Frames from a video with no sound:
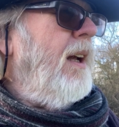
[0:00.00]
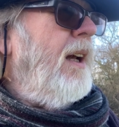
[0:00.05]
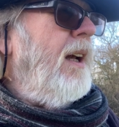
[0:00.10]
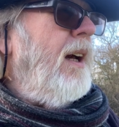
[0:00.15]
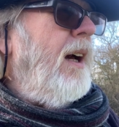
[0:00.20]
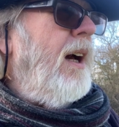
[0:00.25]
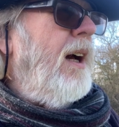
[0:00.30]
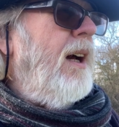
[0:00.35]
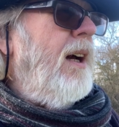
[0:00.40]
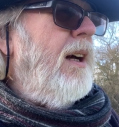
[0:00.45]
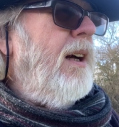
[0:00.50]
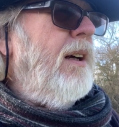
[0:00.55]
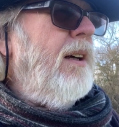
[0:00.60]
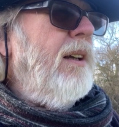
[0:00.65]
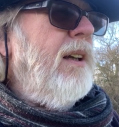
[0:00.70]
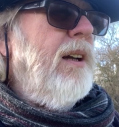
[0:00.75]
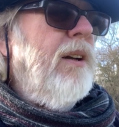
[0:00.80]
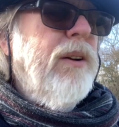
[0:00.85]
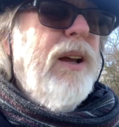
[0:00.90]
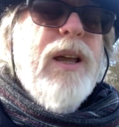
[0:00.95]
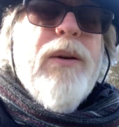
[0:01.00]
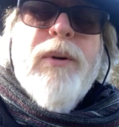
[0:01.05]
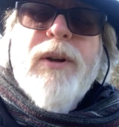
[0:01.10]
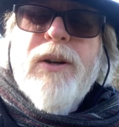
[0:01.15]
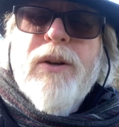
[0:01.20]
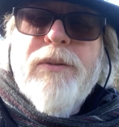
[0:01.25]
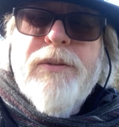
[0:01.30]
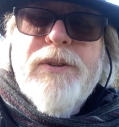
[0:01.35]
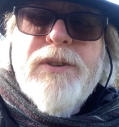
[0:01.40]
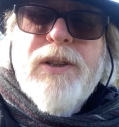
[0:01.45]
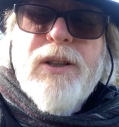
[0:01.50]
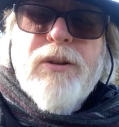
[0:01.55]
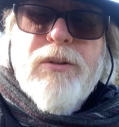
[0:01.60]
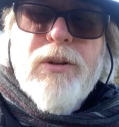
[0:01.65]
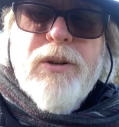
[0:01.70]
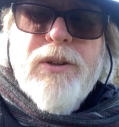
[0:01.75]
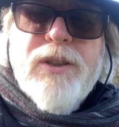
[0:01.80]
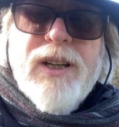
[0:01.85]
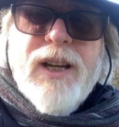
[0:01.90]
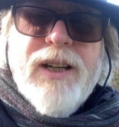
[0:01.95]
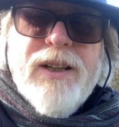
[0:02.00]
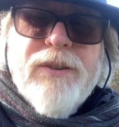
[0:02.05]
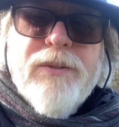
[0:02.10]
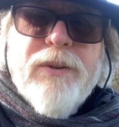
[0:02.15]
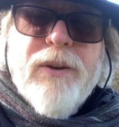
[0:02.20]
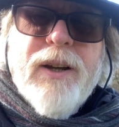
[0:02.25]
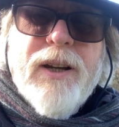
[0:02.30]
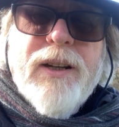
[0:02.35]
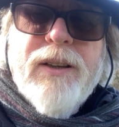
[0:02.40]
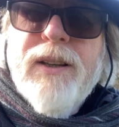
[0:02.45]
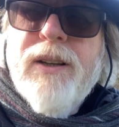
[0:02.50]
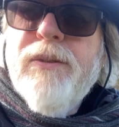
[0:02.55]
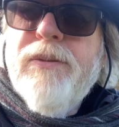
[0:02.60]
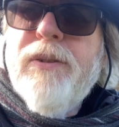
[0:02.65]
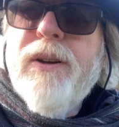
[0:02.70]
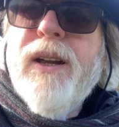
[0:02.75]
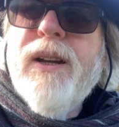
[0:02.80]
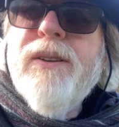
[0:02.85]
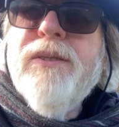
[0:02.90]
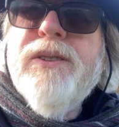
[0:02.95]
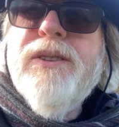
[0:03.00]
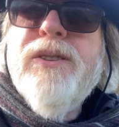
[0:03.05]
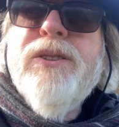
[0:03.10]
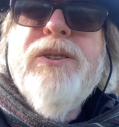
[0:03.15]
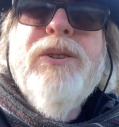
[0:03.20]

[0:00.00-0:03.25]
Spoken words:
You know, he went off into the Crusades flying the flag of St